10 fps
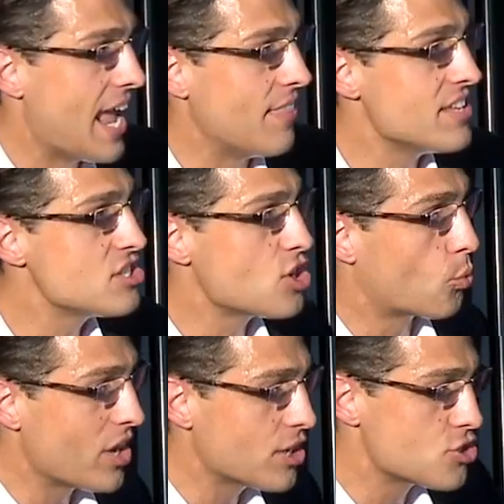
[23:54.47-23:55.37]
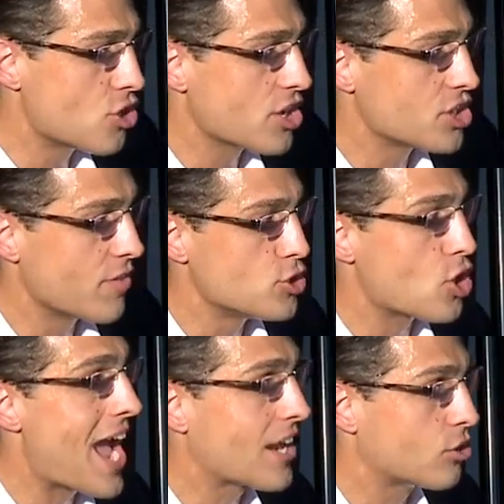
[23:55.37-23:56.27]
And this is a reconstruction of the
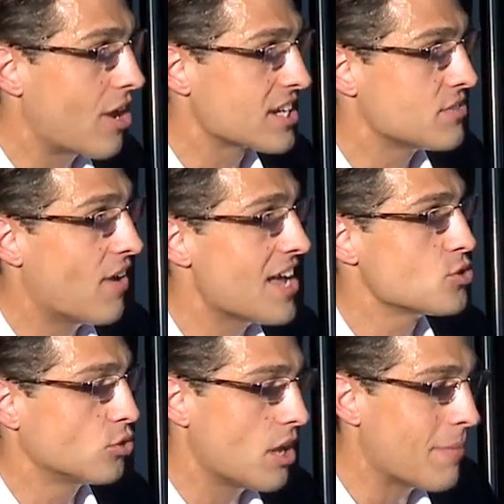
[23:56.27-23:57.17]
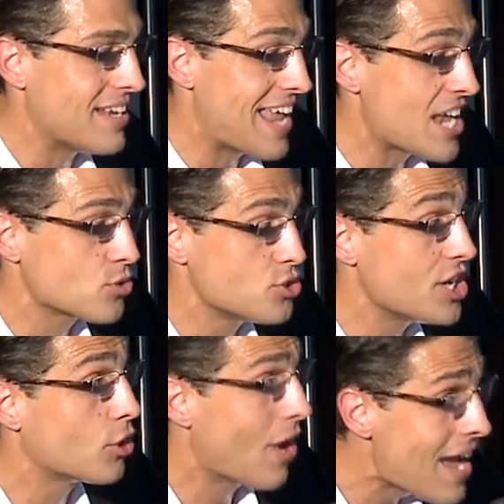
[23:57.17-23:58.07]
Dracorex fossil done by National
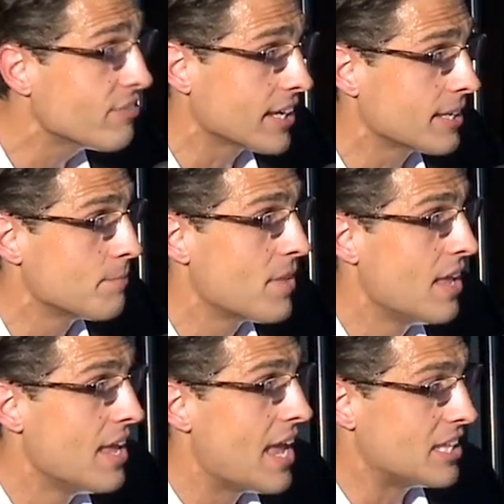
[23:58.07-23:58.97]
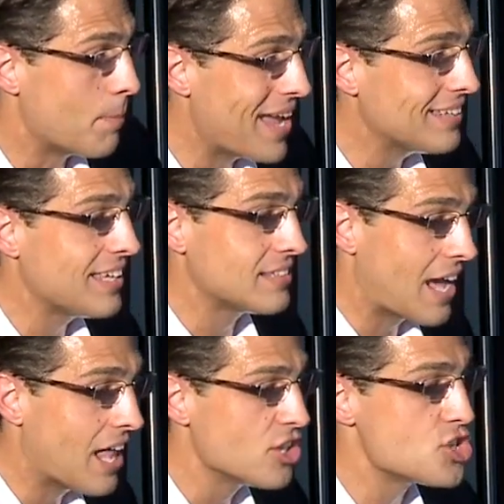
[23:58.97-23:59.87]
Geographic. And the
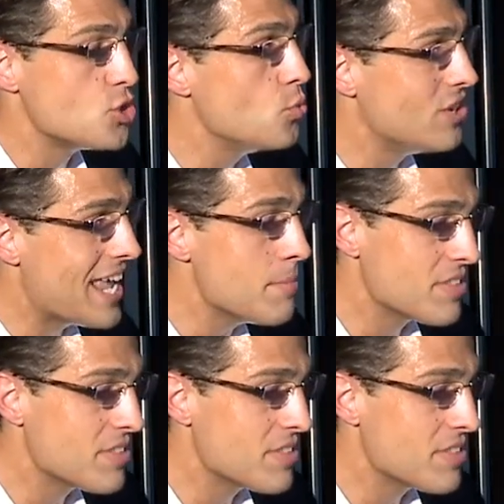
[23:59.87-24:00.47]
paleontologists who named